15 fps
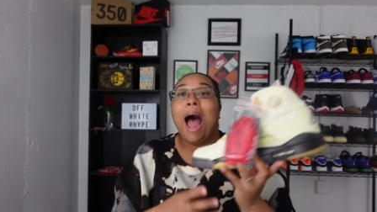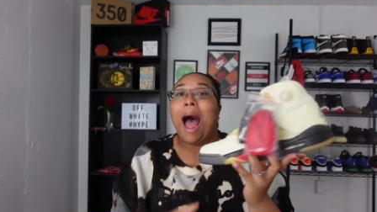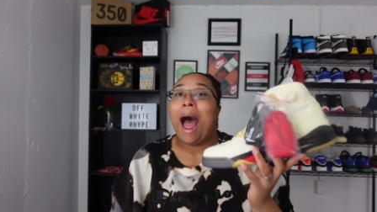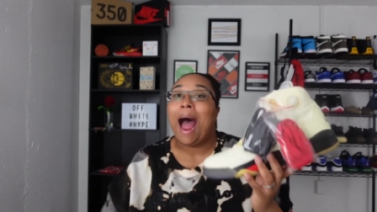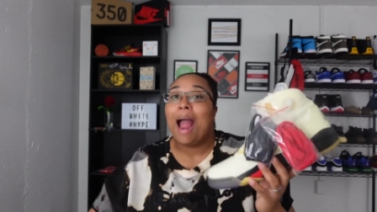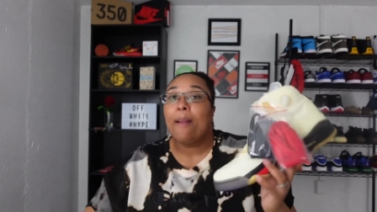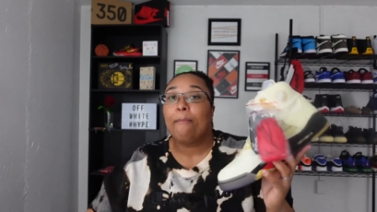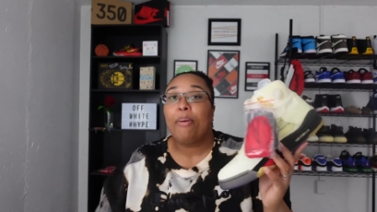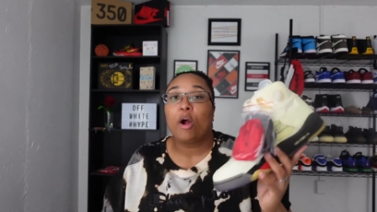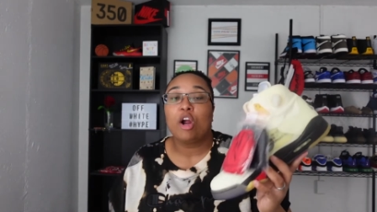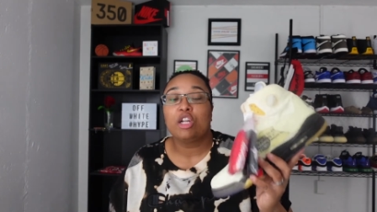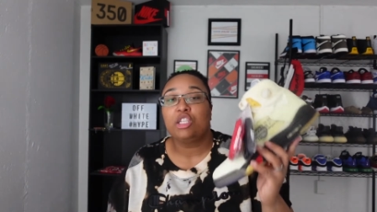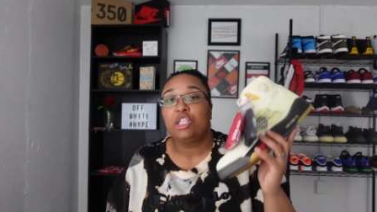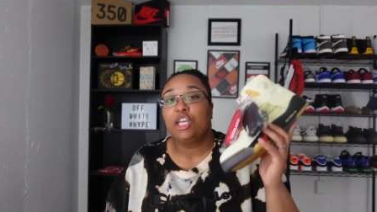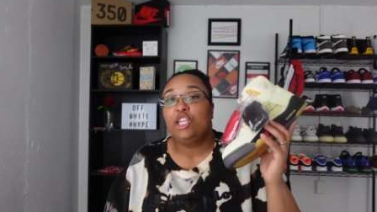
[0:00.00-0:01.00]
I
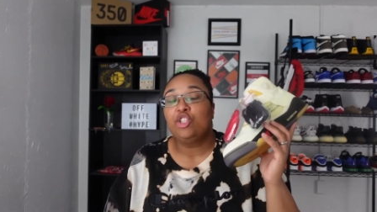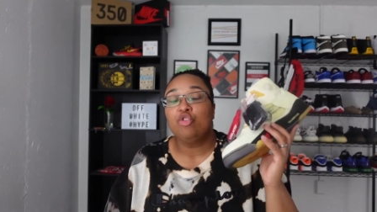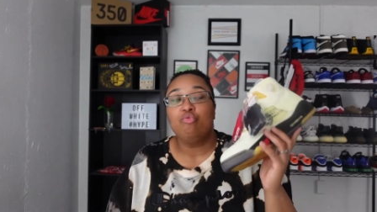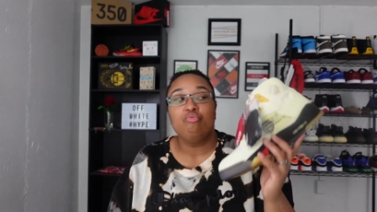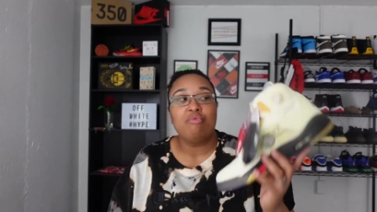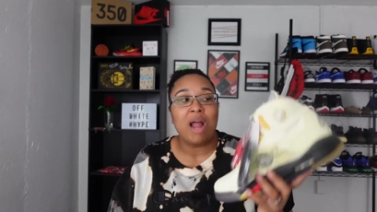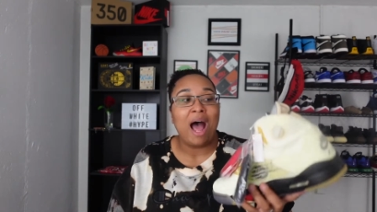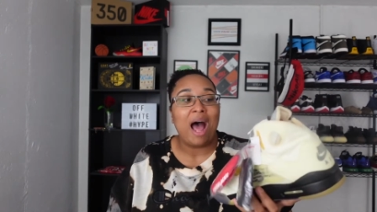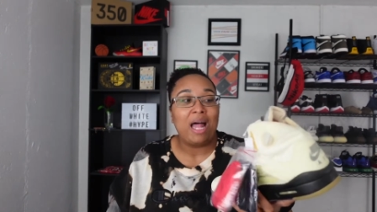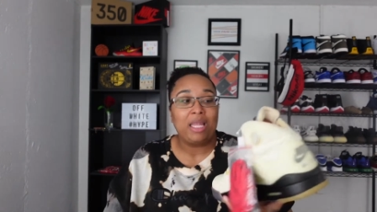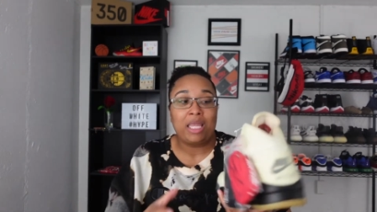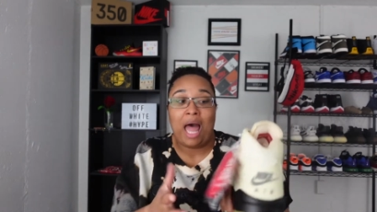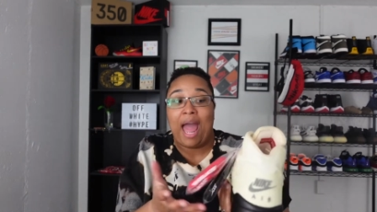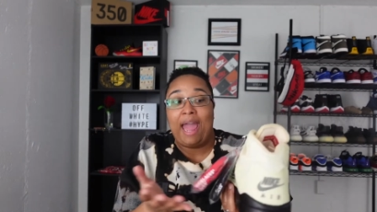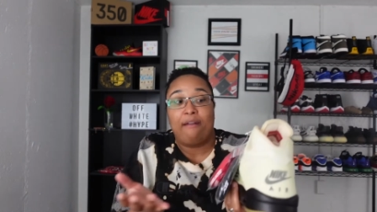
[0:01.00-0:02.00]
personally do not
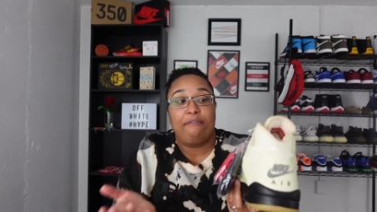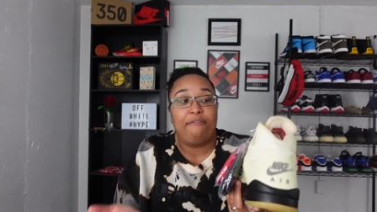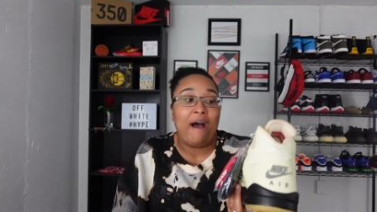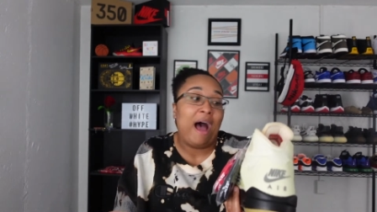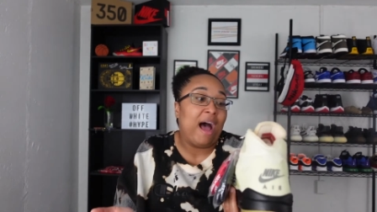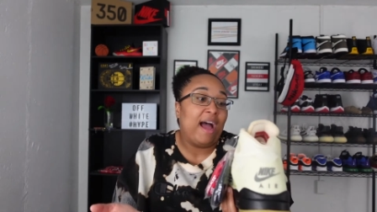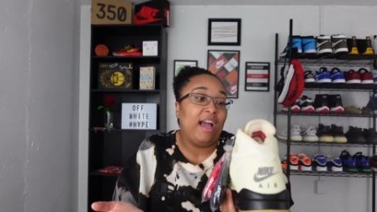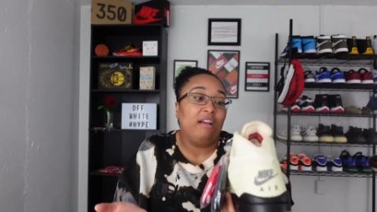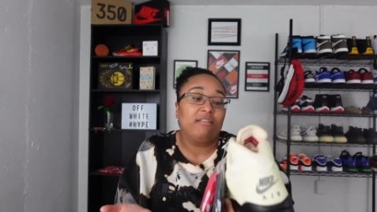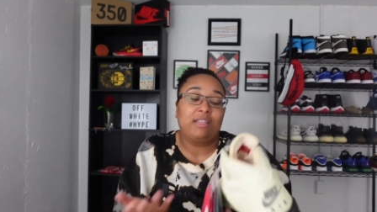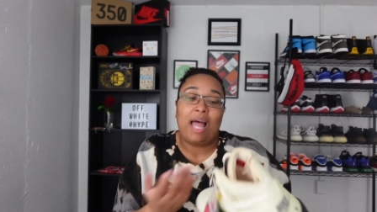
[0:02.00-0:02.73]
like 5s.